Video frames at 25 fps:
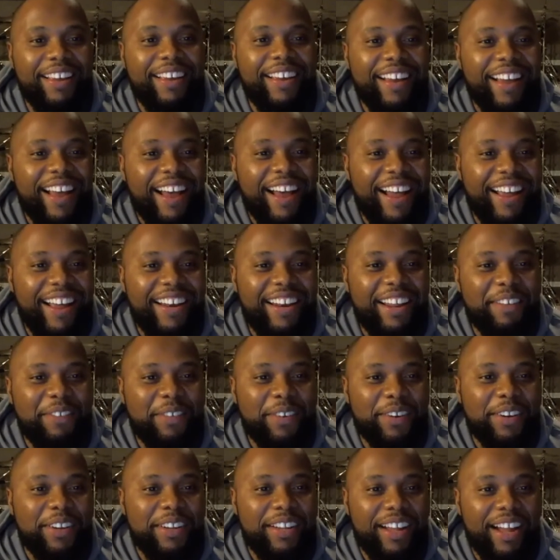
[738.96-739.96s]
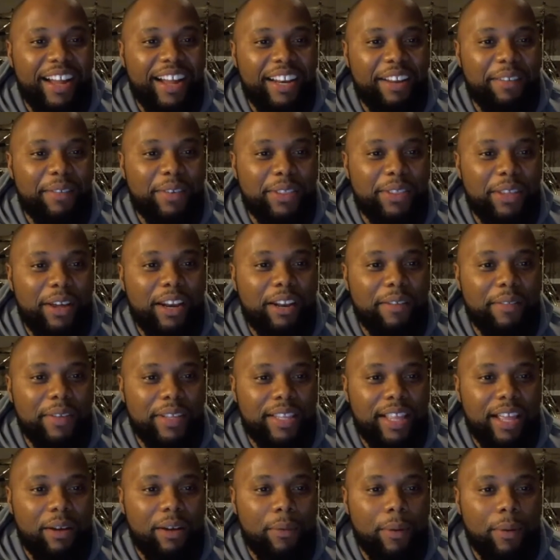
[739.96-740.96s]
I never thought of it
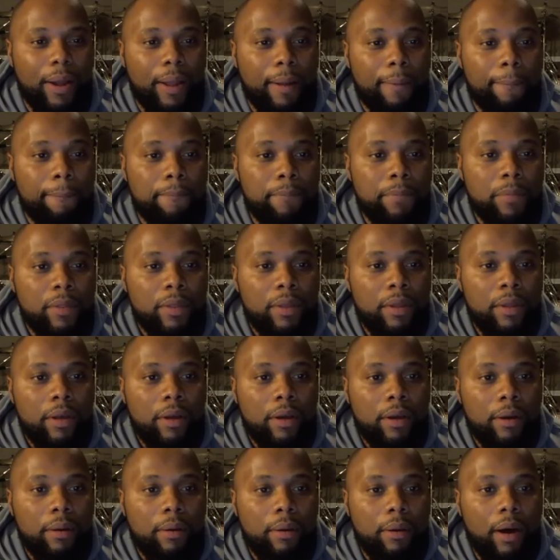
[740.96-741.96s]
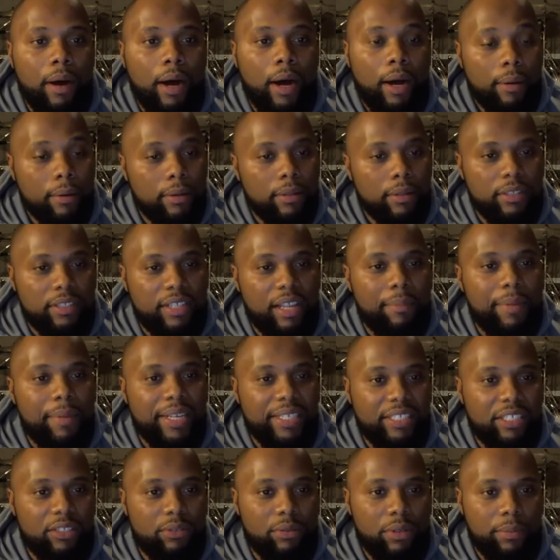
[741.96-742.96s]
that way. Does that make
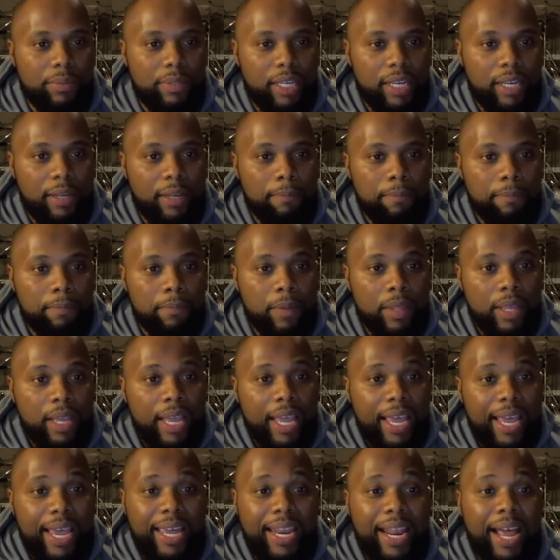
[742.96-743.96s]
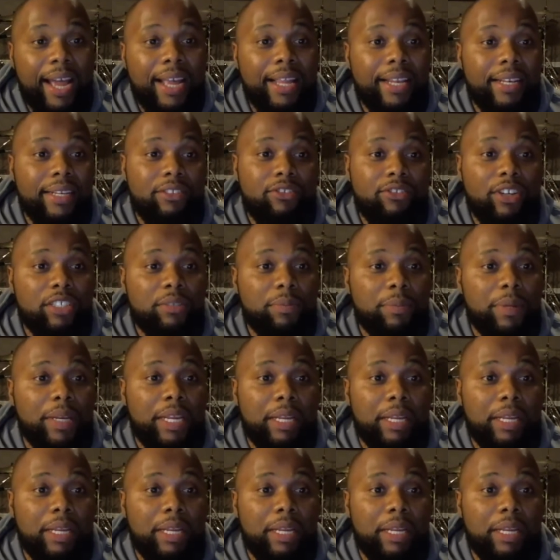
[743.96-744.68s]
sense what I'm saying? And trust me,